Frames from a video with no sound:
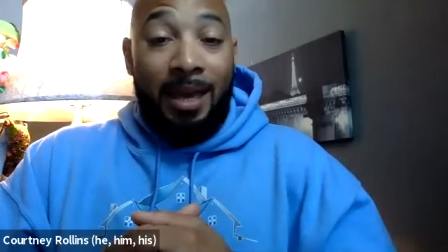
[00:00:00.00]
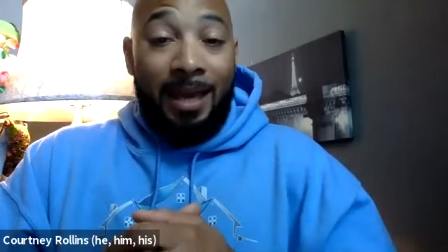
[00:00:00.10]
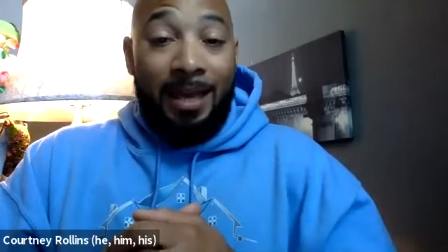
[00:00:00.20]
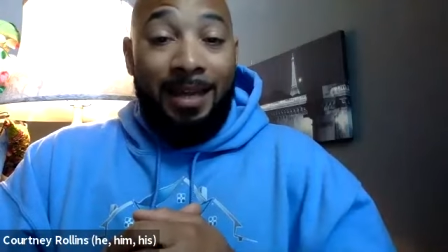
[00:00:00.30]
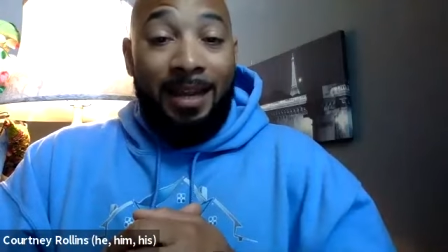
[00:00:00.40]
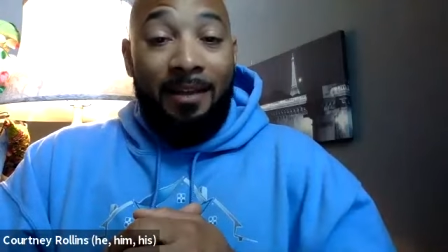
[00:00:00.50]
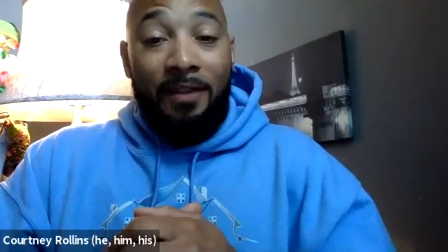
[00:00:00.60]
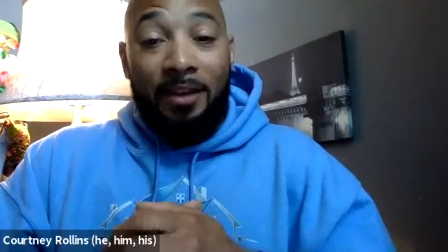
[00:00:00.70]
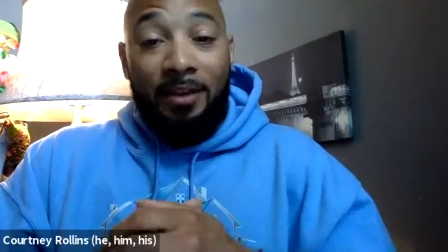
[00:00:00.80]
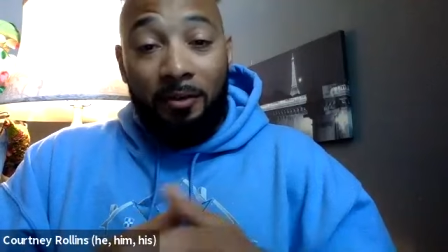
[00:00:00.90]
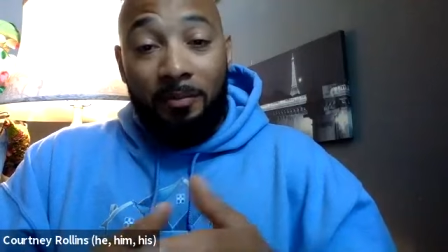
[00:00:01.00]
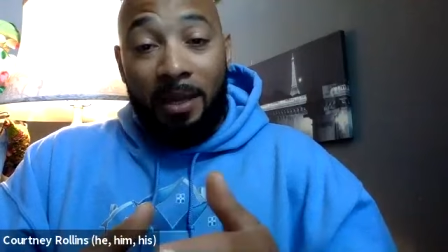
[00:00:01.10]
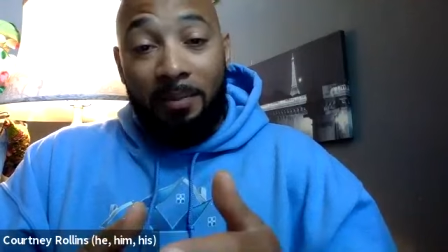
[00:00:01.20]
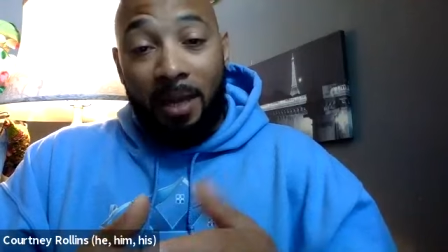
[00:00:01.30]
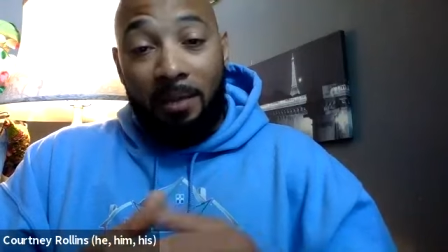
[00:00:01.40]
And if they don't
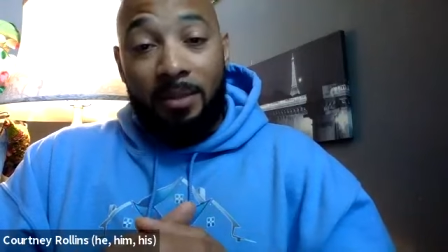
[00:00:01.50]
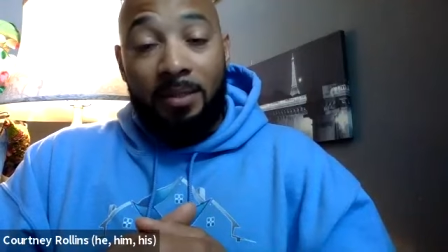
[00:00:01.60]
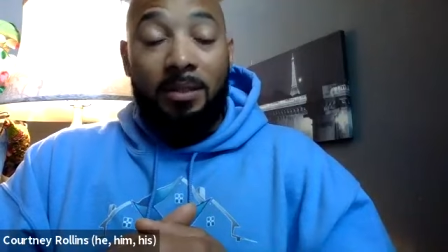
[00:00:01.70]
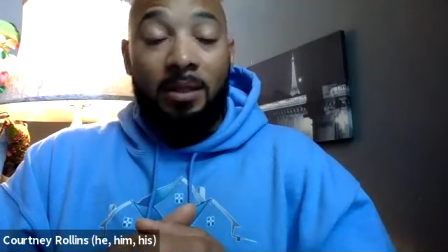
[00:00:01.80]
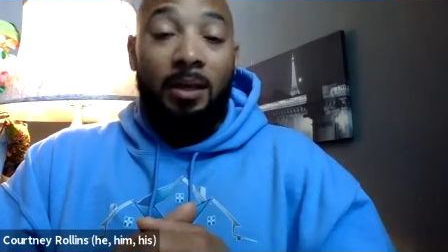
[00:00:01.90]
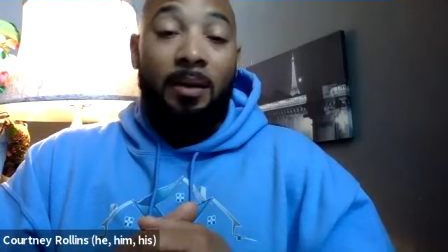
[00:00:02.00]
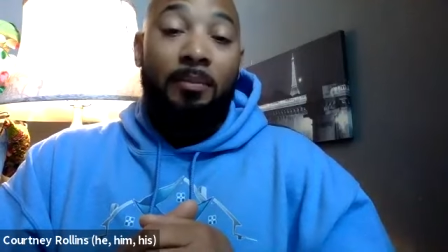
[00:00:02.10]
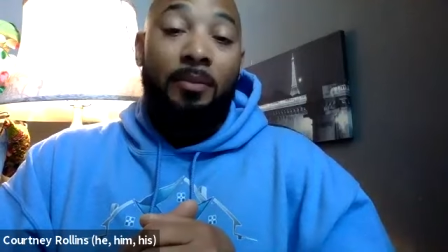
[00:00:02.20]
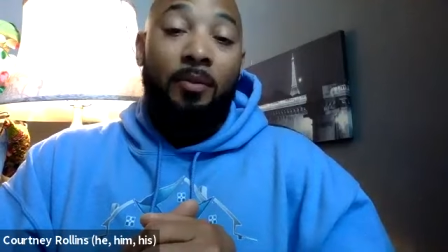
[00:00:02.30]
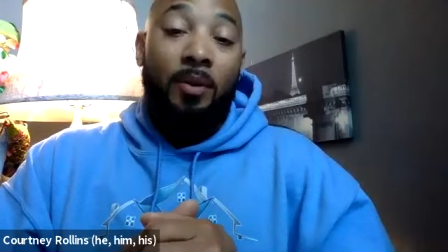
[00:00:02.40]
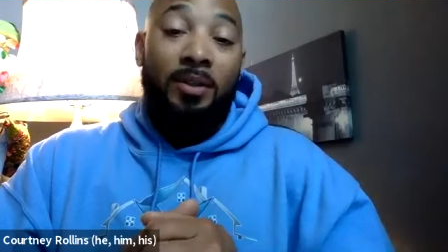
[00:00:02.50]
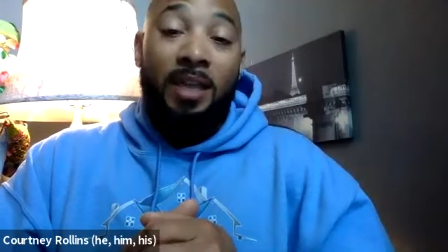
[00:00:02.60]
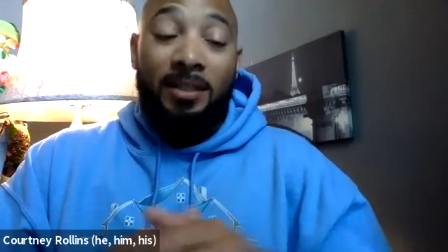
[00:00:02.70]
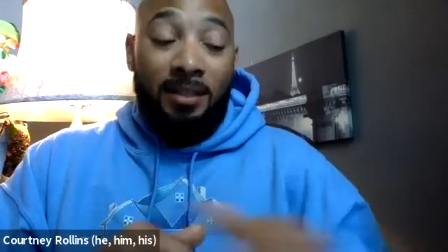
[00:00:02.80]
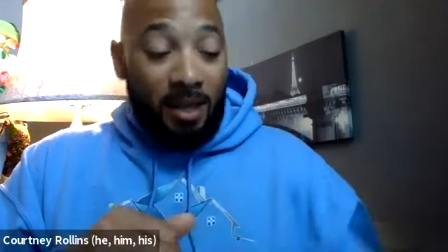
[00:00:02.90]
make payments, the worst
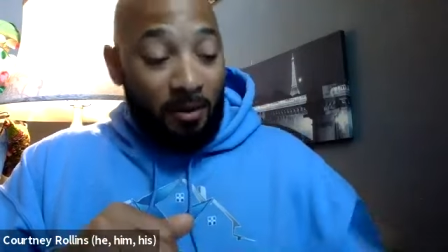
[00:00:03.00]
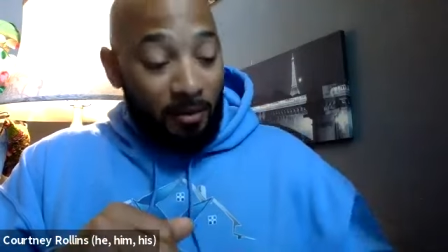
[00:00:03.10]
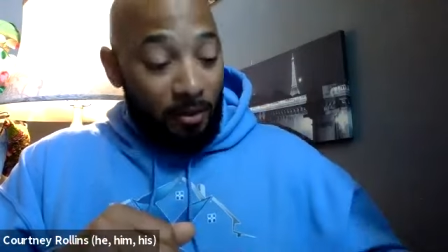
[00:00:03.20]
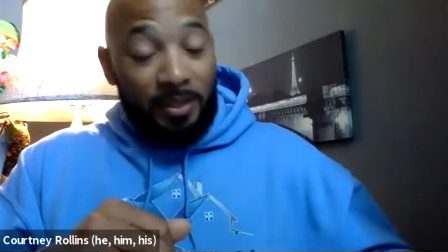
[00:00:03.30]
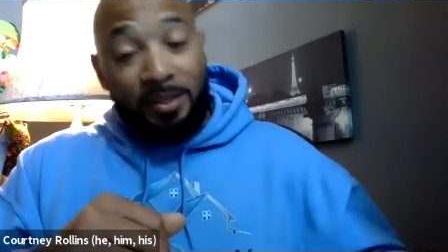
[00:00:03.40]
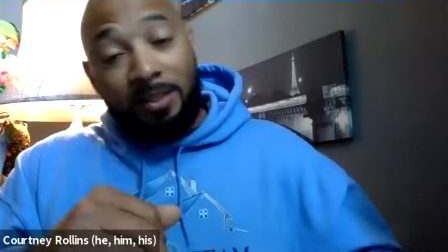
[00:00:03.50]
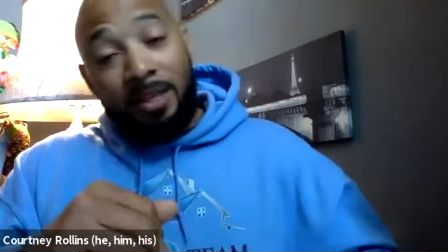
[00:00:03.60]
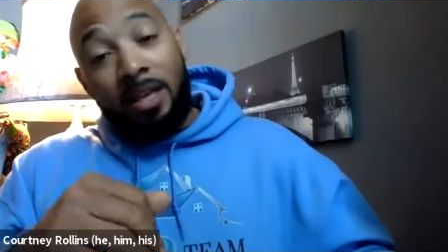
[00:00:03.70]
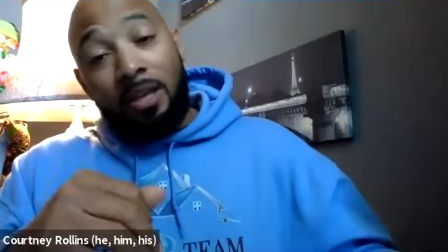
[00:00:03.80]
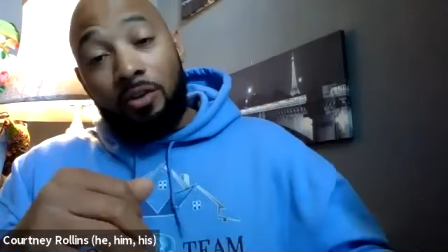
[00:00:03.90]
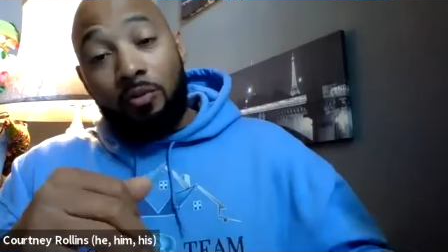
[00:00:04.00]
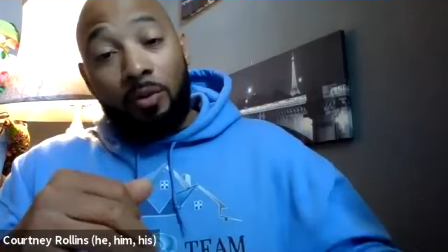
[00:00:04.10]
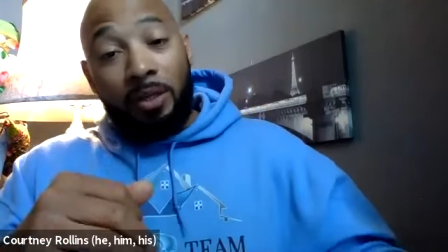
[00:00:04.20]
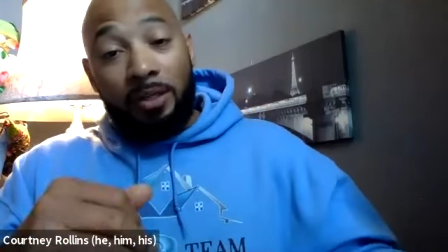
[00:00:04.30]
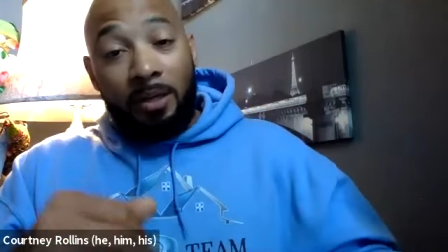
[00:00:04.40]
case scenario is you
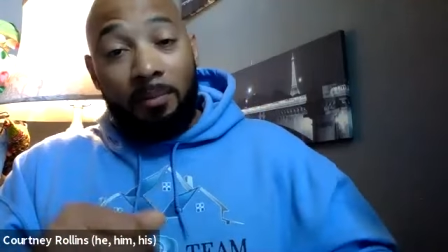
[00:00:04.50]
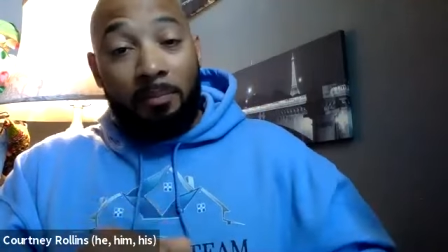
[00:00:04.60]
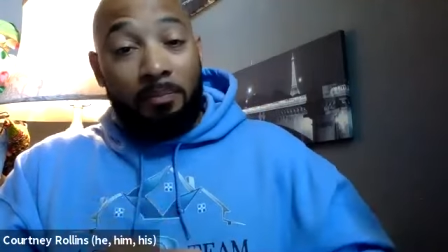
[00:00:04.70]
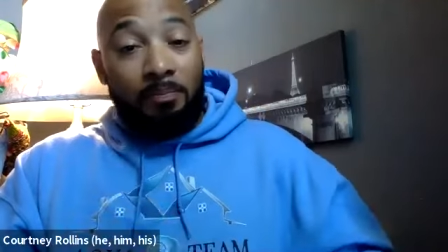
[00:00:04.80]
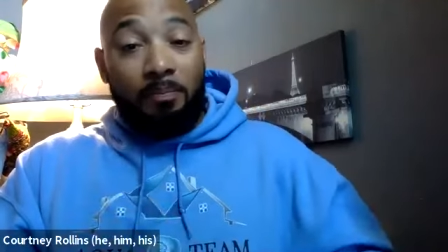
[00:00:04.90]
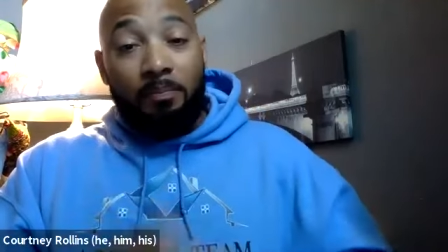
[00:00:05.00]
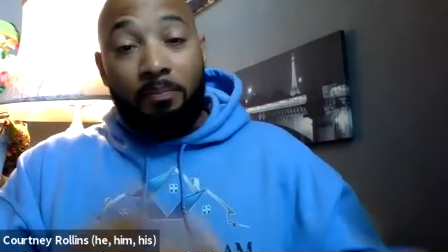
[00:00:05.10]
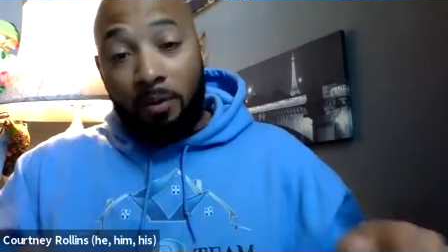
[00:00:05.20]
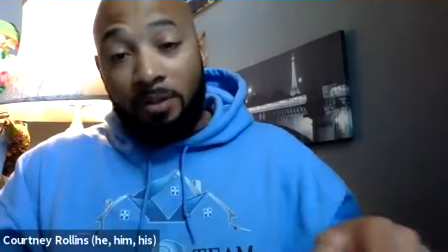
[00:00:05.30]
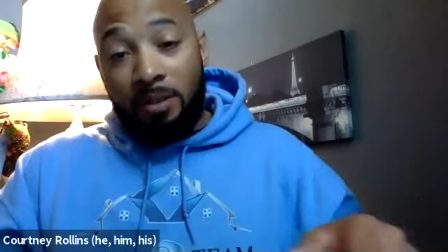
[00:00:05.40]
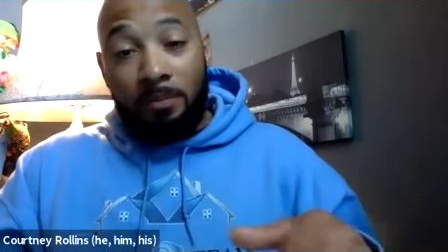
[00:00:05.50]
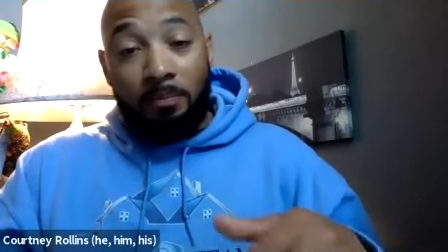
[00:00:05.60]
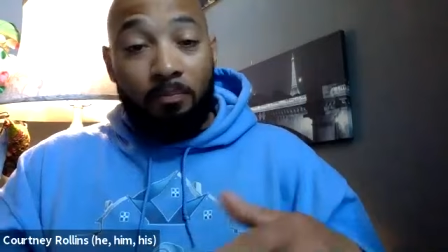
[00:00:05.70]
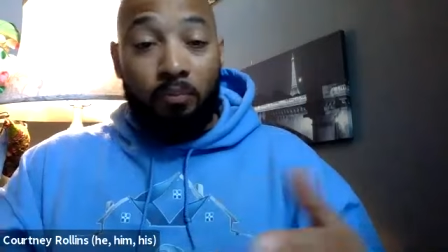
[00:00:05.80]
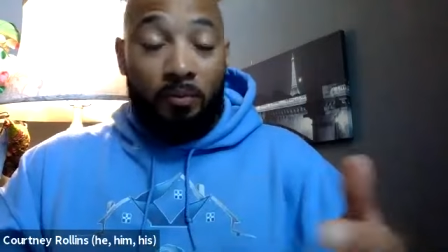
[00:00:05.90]
will end up purchasing
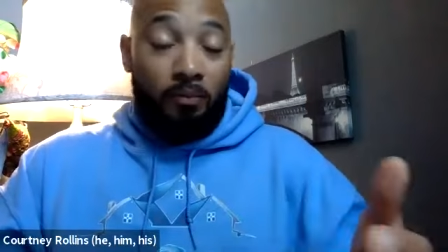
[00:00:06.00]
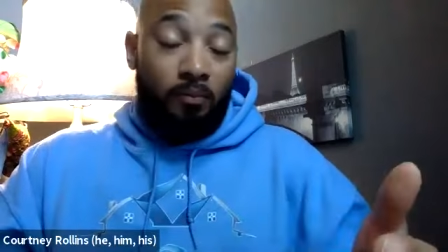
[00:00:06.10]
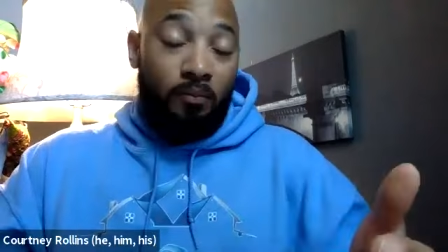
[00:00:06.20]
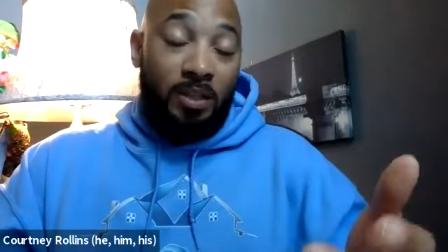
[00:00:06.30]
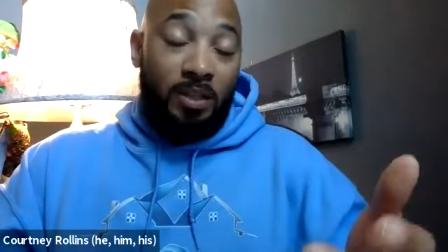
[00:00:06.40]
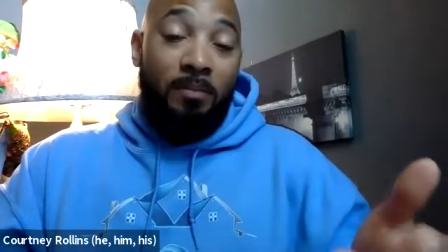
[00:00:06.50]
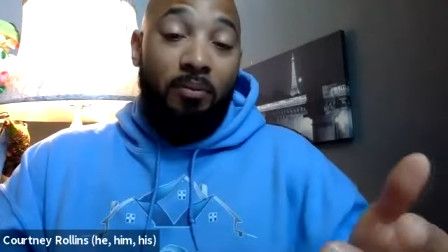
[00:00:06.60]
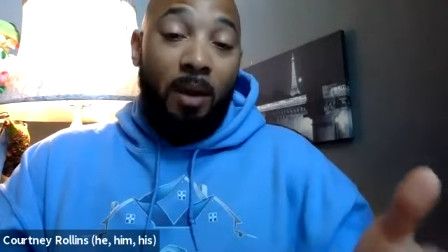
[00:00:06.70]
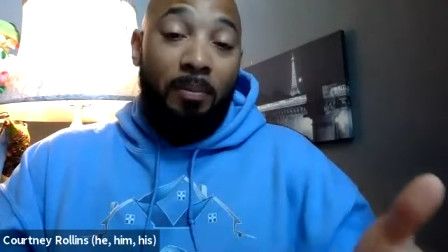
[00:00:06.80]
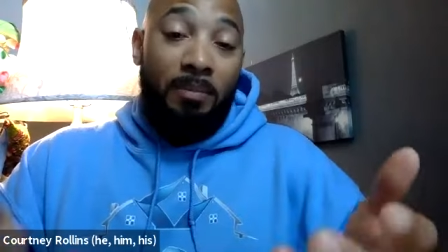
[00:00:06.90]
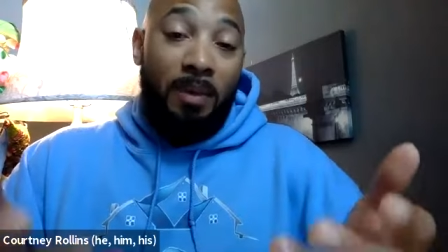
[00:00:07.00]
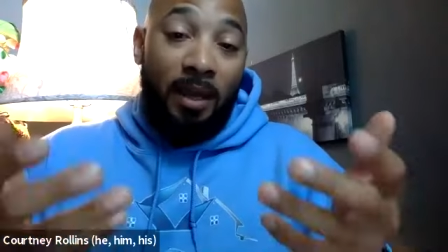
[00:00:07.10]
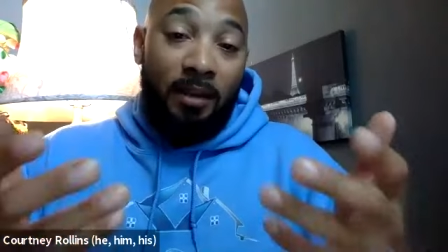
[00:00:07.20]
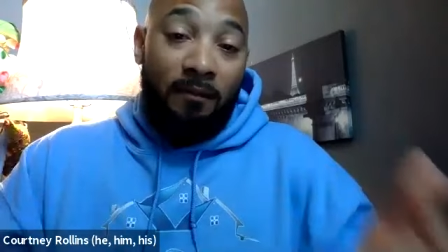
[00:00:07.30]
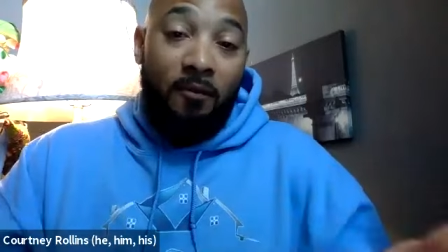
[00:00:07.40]
receiving the property back
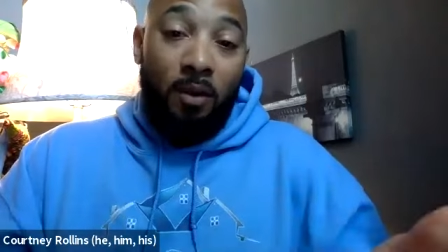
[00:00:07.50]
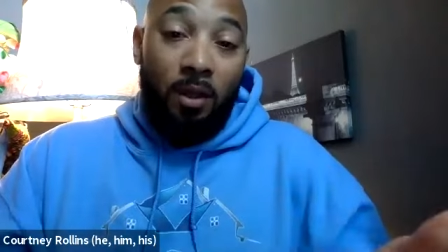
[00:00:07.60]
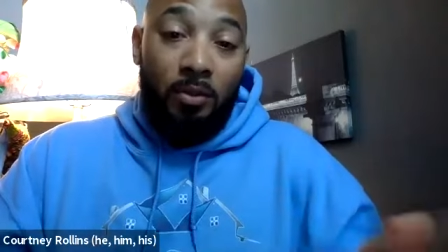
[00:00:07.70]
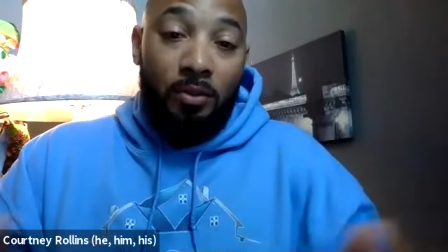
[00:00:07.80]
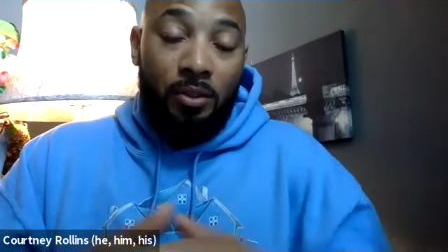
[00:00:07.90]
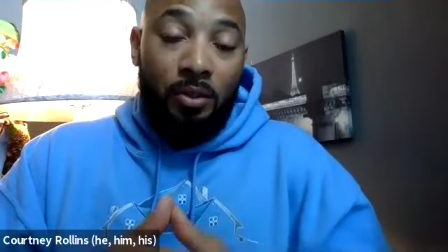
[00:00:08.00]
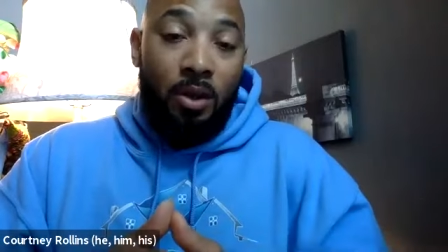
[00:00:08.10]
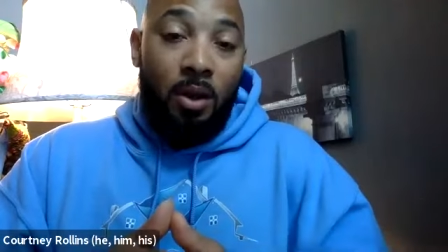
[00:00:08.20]
in foreclosure.